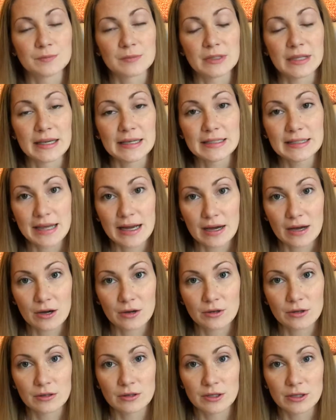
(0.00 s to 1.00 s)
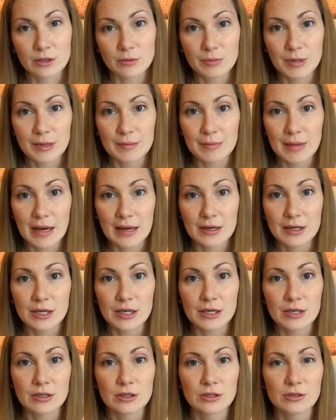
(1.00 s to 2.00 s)
lay down a little bit
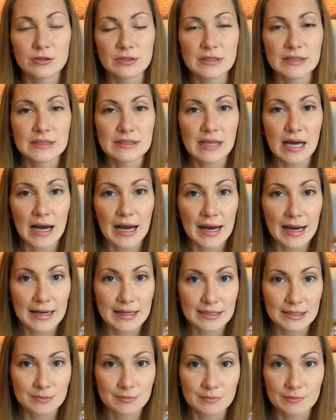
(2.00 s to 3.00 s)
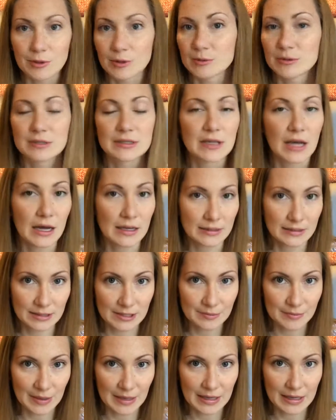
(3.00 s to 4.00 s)
better, close his eyes, but was not
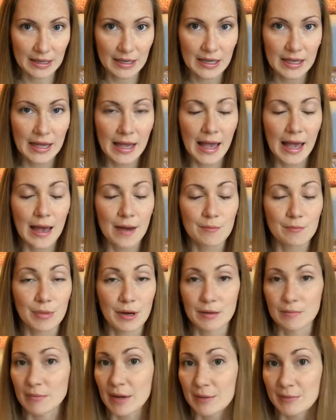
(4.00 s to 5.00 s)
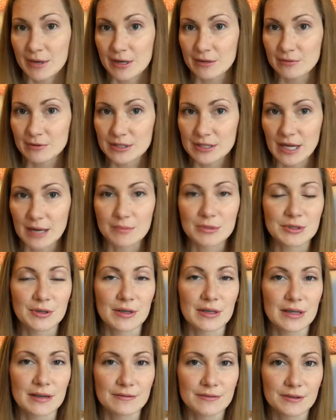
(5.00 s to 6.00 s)
sleeping. But my minute was up, so
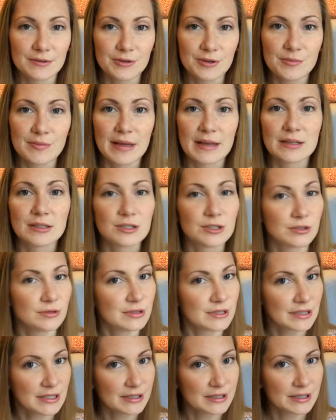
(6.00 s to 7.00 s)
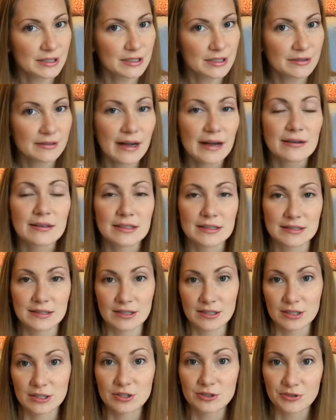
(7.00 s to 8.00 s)
I left the room, and as soon as I turned around, he
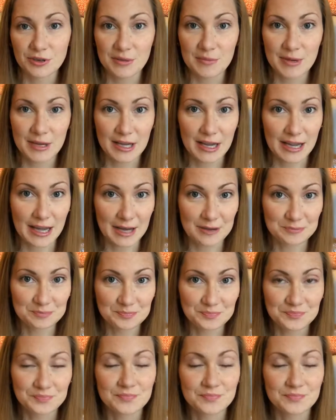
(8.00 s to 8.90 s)
started screaming again,